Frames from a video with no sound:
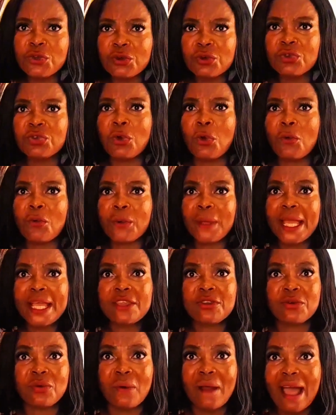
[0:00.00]
you know
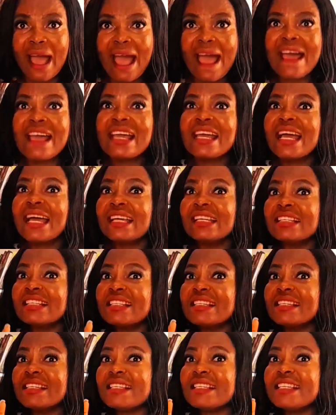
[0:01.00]
where you are.
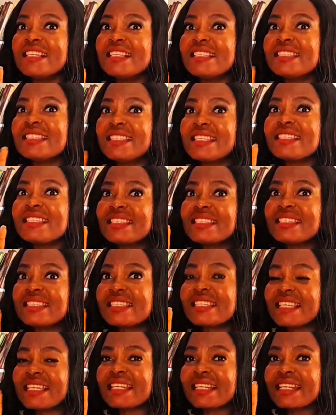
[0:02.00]
Is this
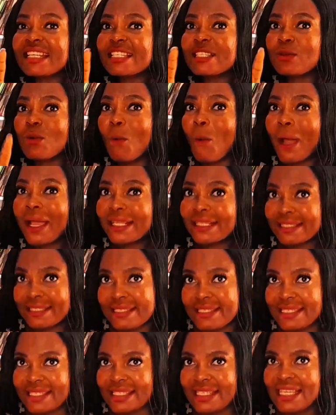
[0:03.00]
secret
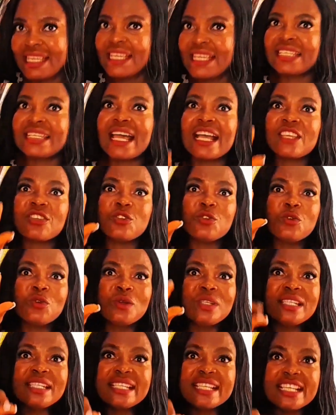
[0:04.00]
words that
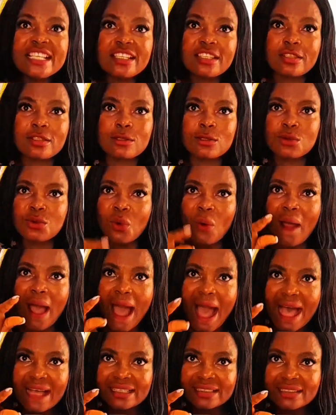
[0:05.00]
you need to
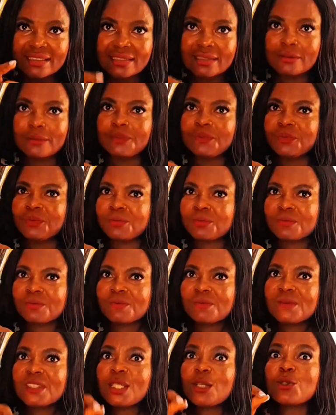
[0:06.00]
add
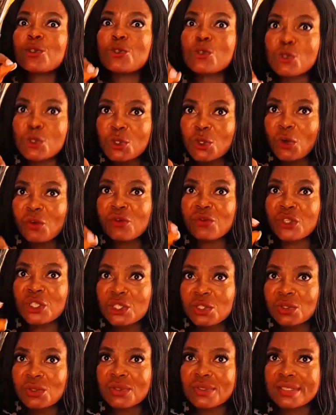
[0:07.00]
to your
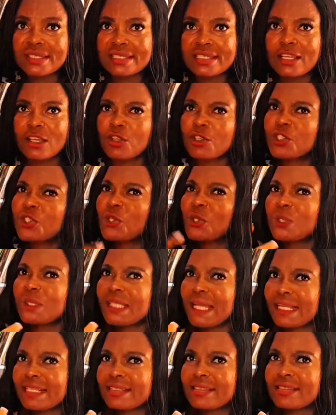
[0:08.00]
videos
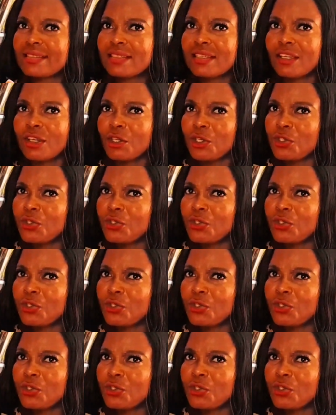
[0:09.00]
so that